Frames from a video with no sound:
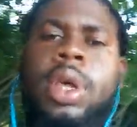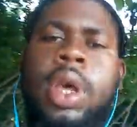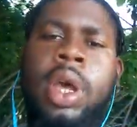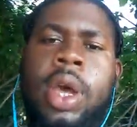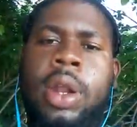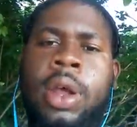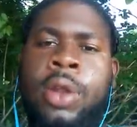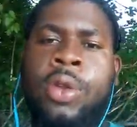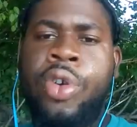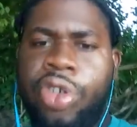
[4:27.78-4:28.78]
the
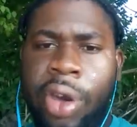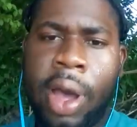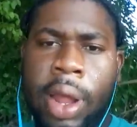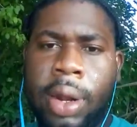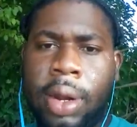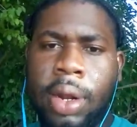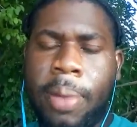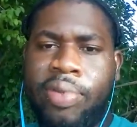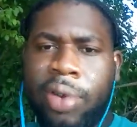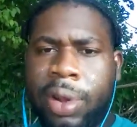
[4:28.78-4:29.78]
neutron, the
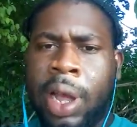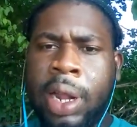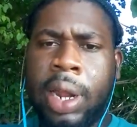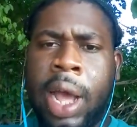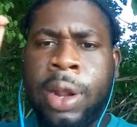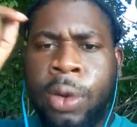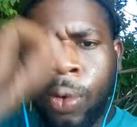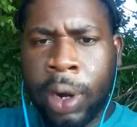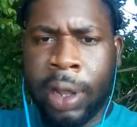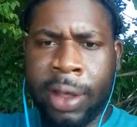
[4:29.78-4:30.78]
proton at the
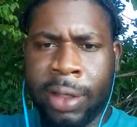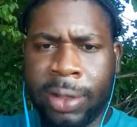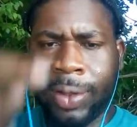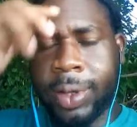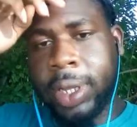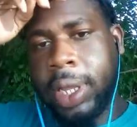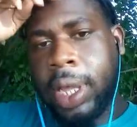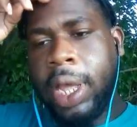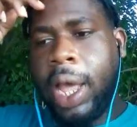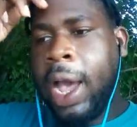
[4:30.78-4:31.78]
nucleus,
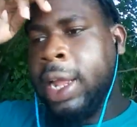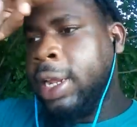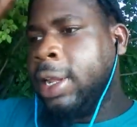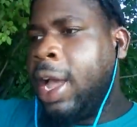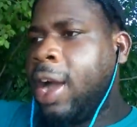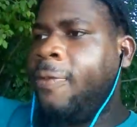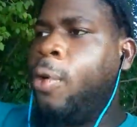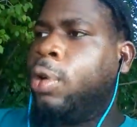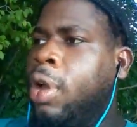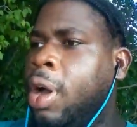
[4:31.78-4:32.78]
and the dark
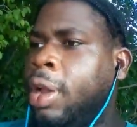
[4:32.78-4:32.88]
photon